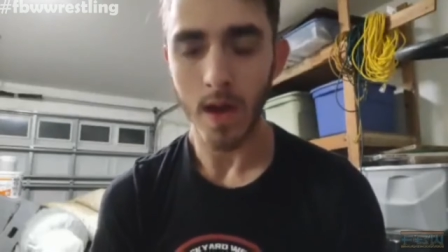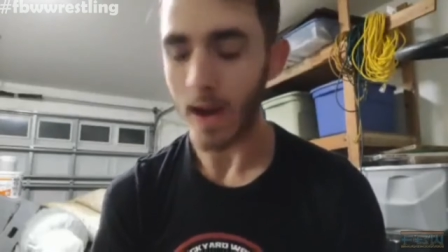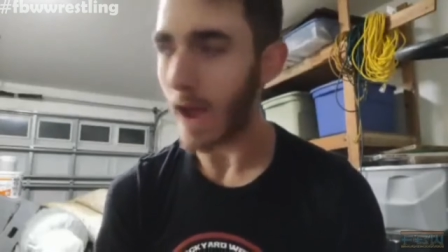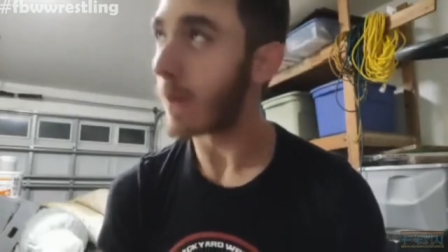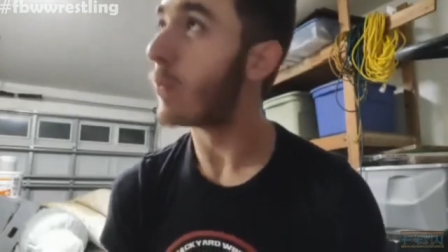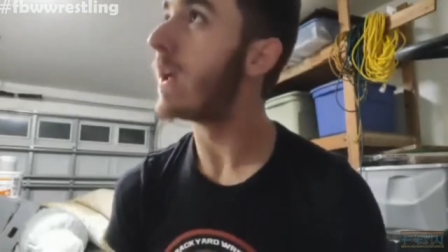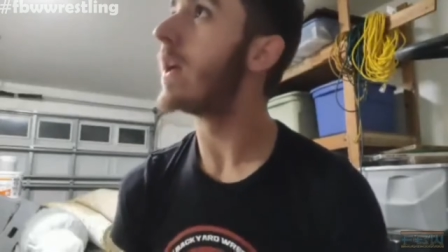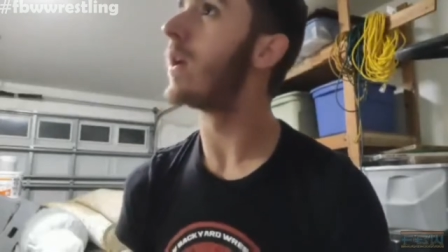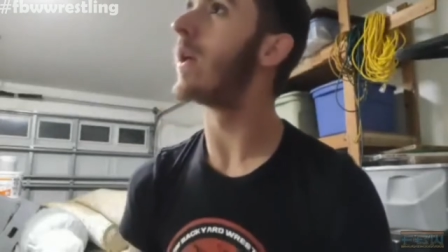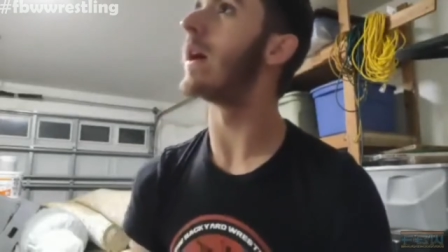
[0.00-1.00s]
And I
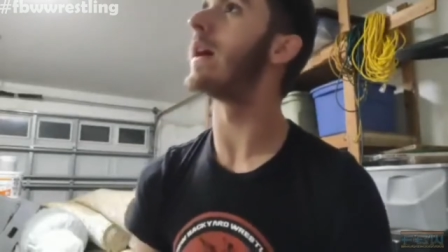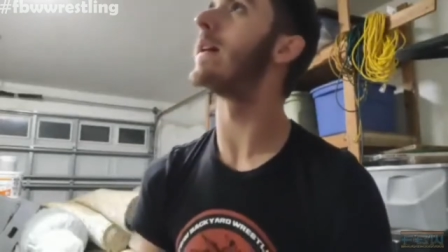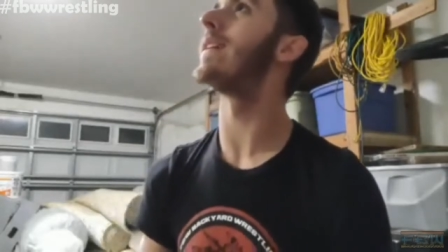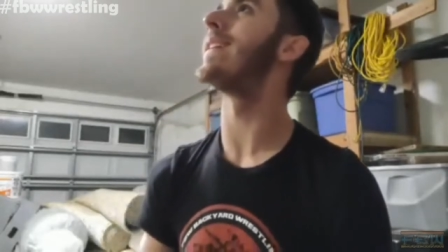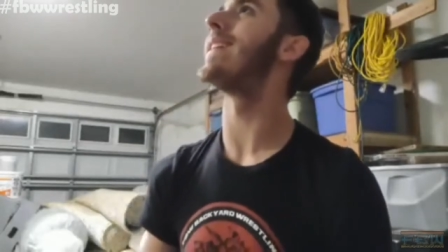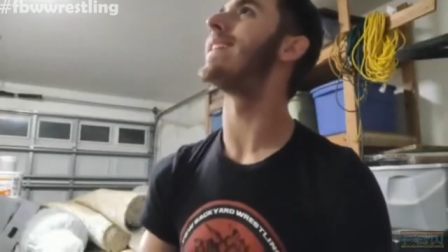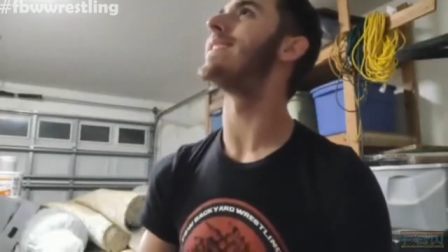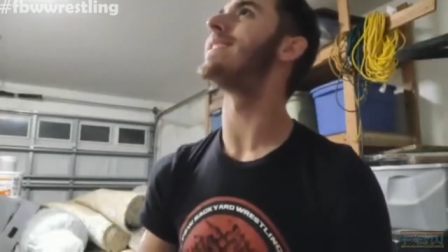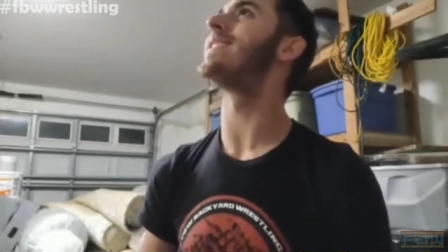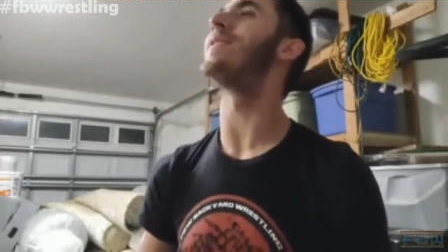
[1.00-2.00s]
will
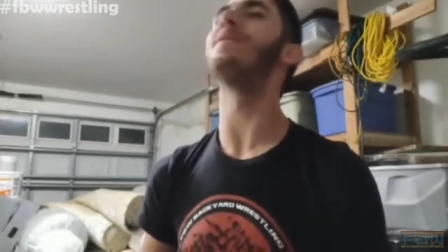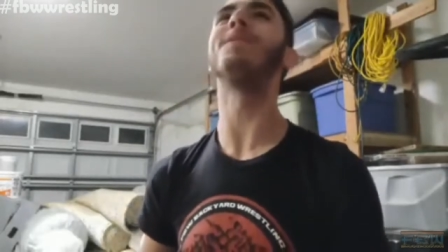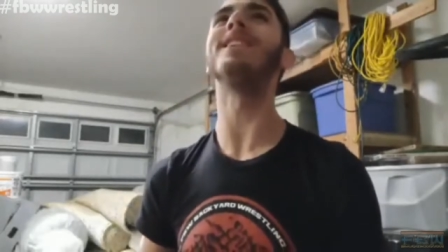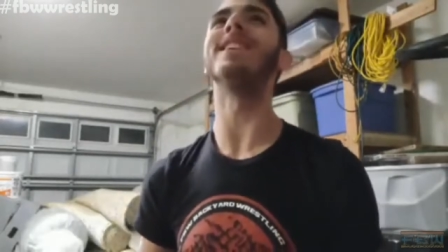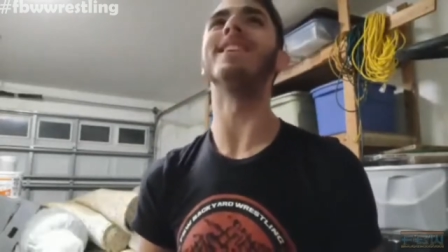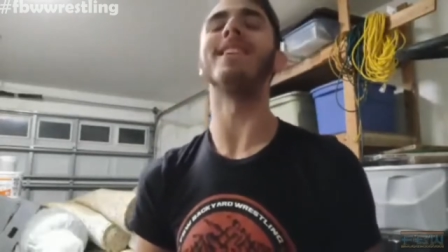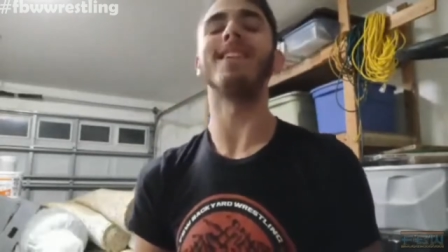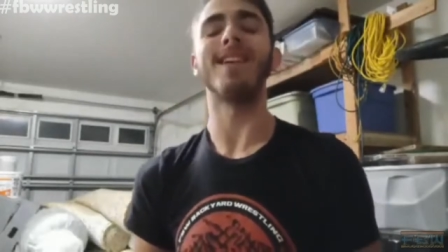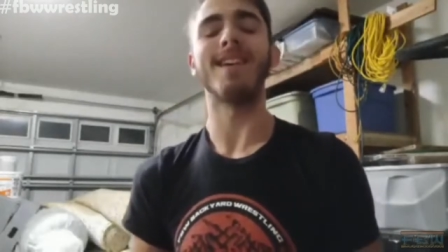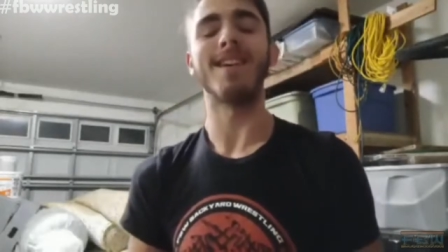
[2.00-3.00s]
defeat
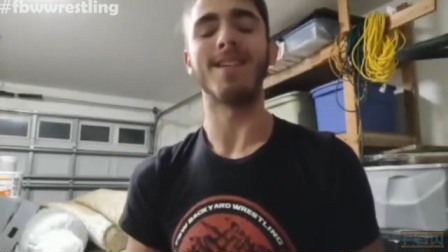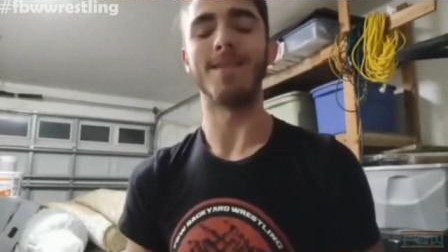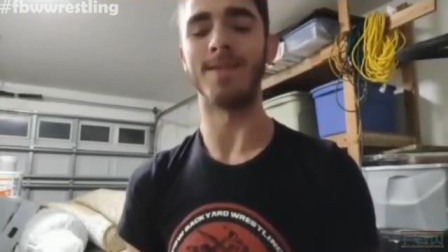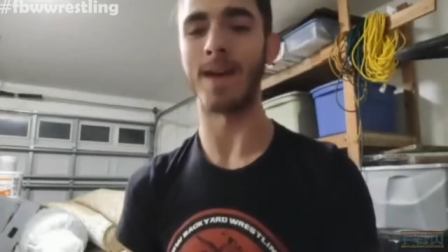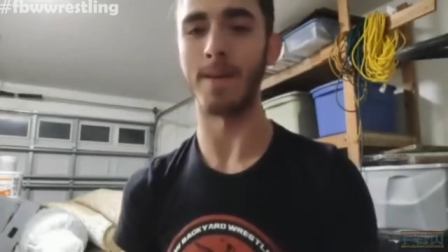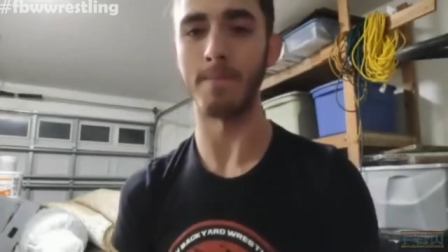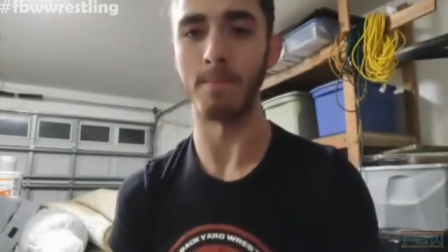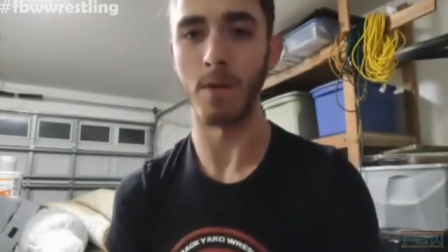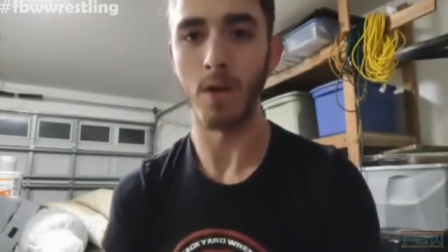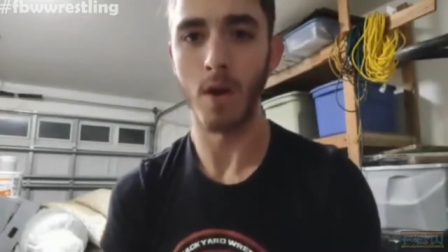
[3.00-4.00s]

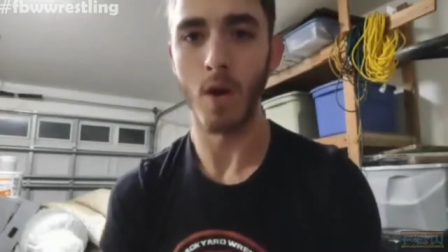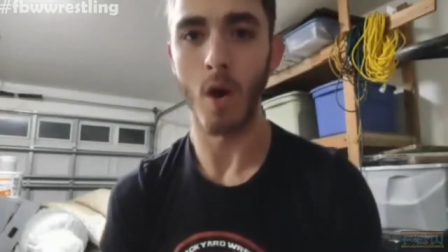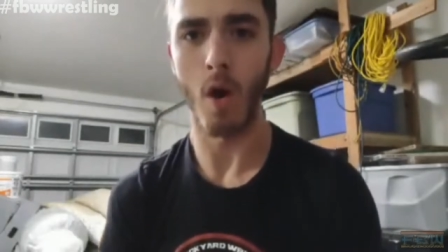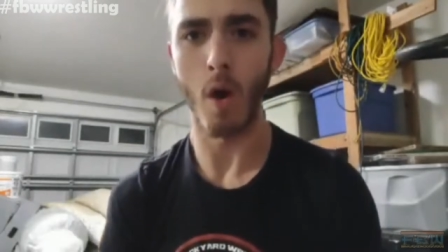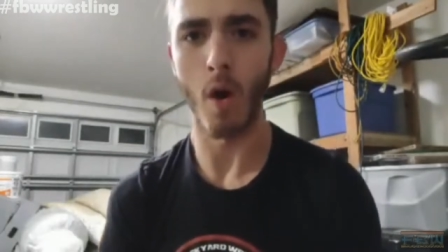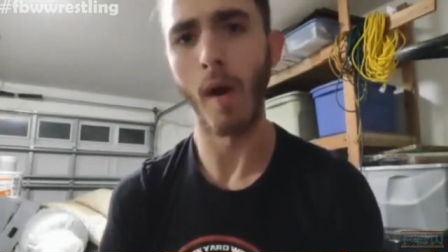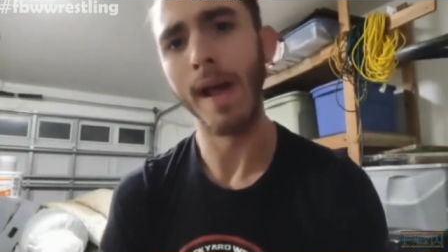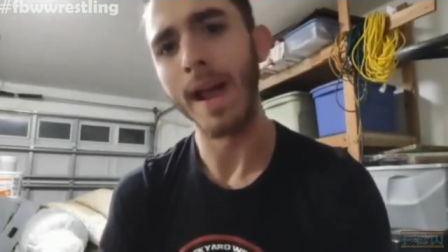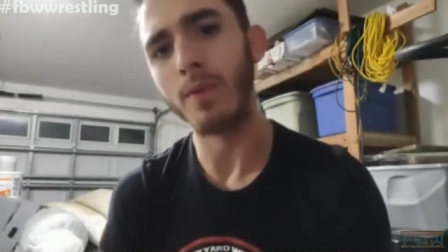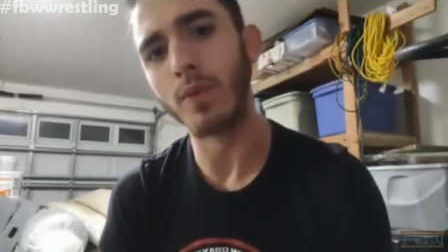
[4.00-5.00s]
them all
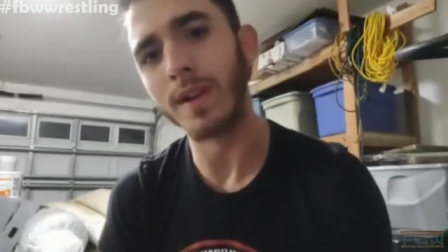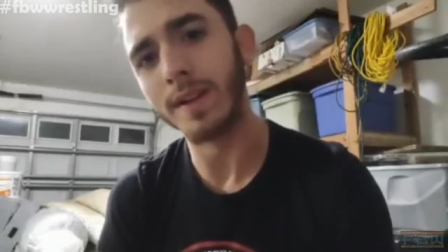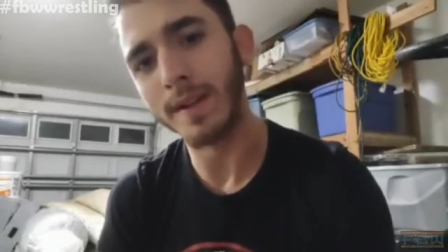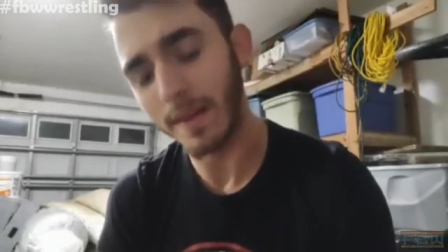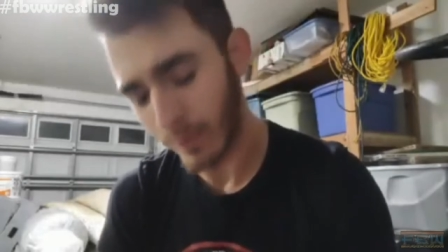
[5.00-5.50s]
and re-